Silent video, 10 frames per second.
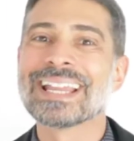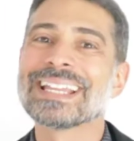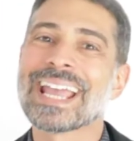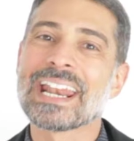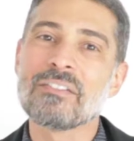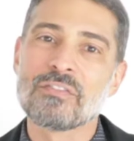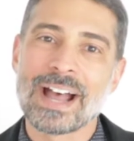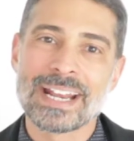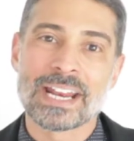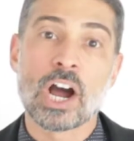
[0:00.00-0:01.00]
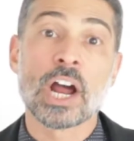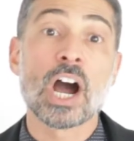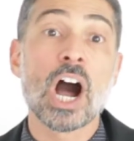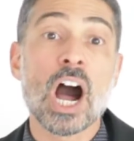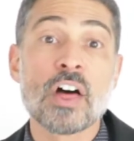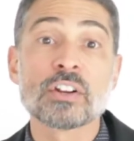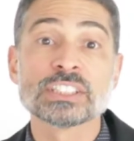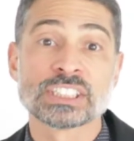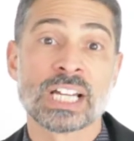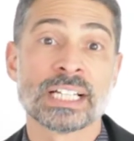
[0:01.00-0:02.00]
Get invited on other
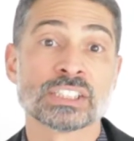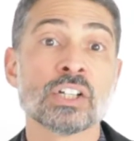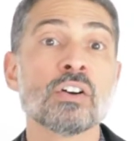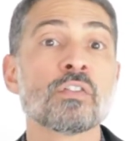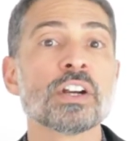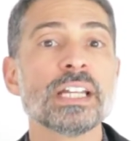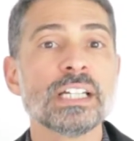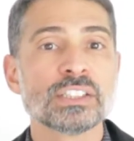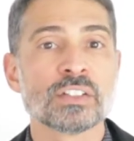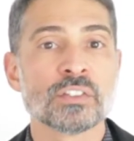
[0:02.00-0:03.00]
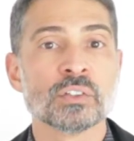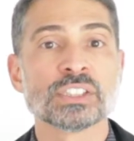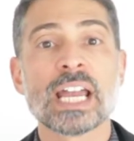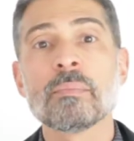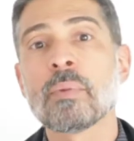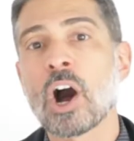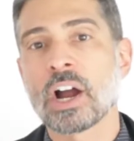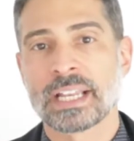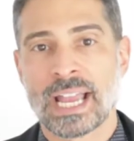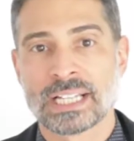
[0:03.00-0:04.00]
sites for interviews and
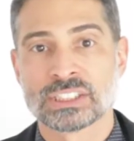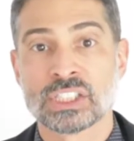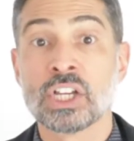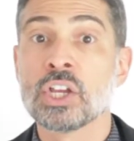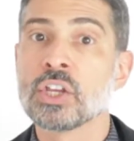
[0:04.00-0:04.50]
podcasts.